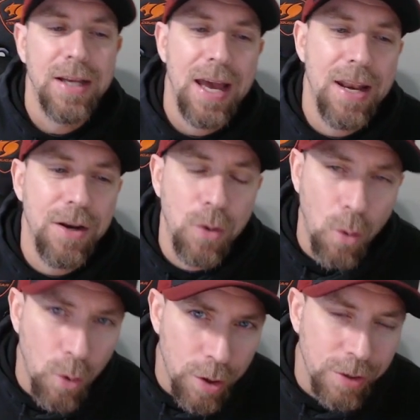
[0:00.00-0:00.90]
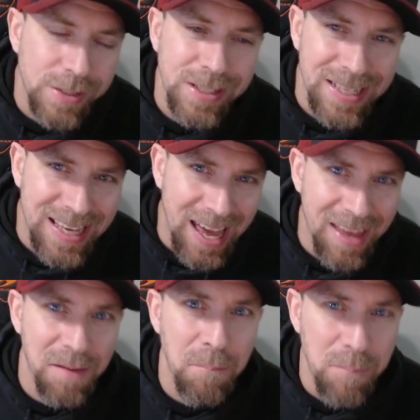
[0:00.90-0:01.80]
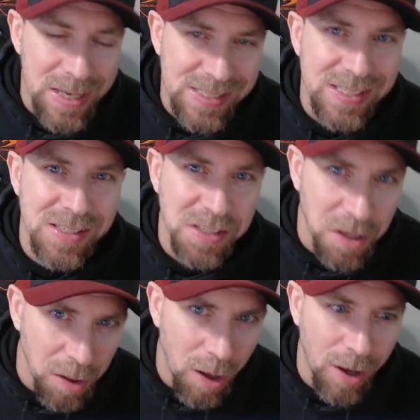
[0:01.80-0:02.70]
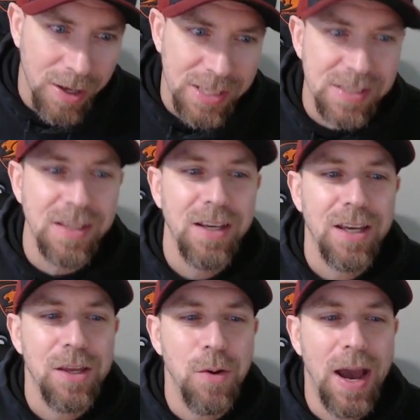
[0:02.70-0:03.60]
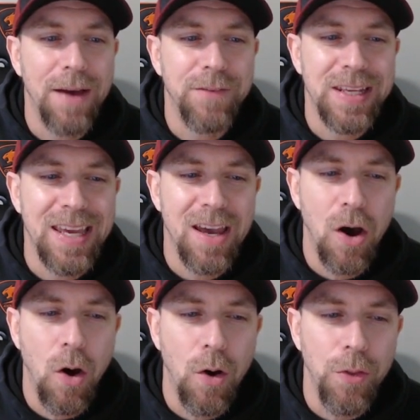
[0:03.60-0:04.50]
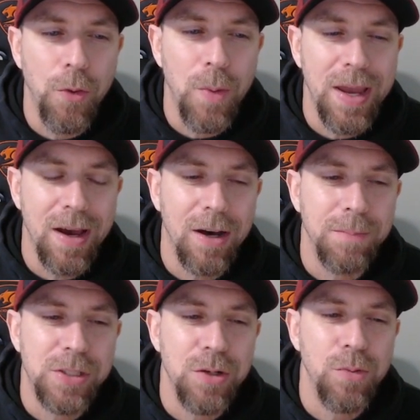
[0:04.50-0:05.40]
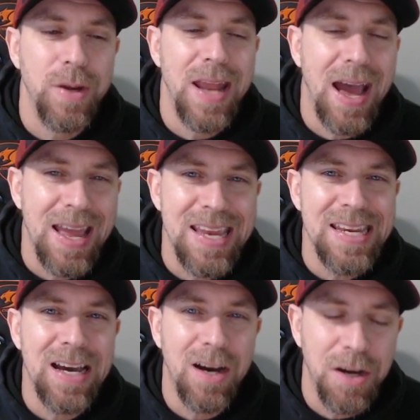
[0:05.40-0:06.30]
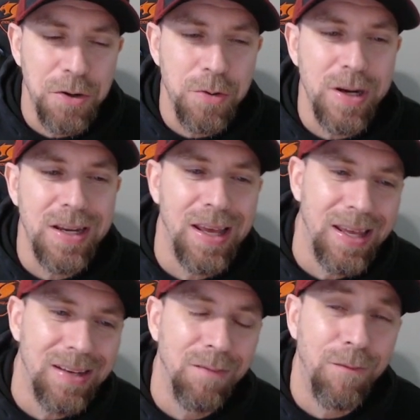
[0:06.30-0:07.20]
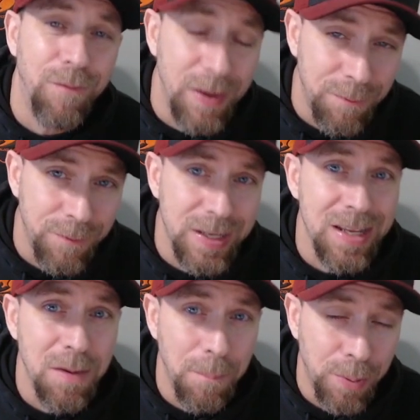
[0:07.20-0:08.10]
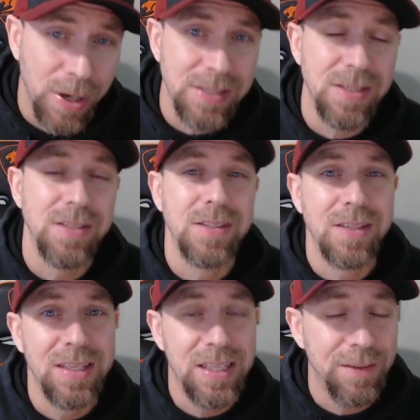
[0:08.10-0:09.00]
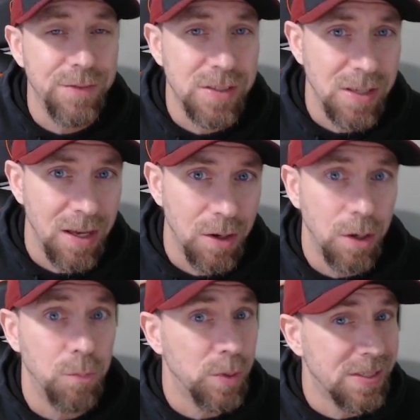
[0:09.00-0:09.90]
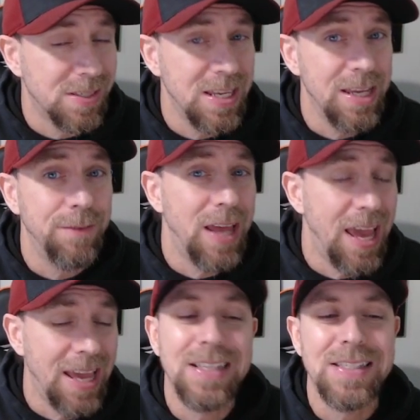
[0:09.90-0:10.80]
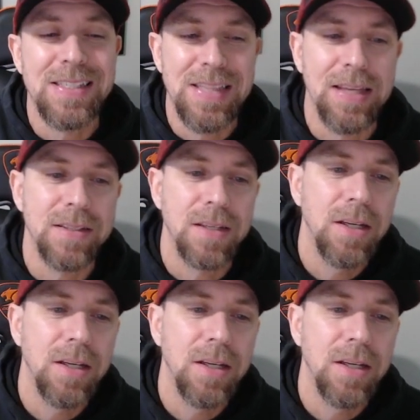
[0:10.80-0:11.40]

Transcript: And in order to get Mrs. Claus, you have to get all the way up to 950 presents, gifts received and sent.